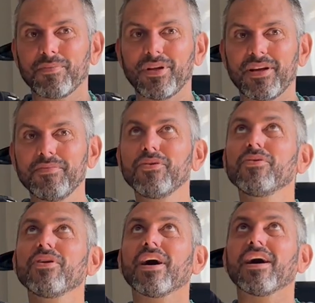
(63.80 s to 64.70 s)
blood
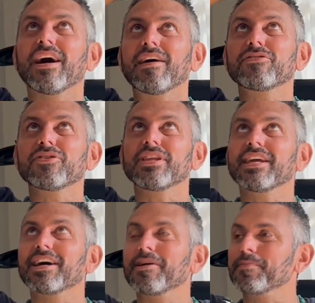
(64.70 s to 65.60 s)
moon, after
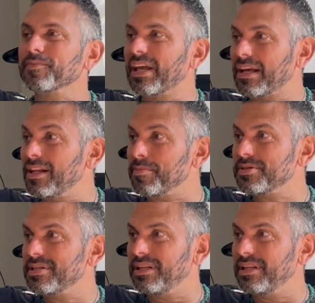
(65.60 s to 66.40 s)
the eclipse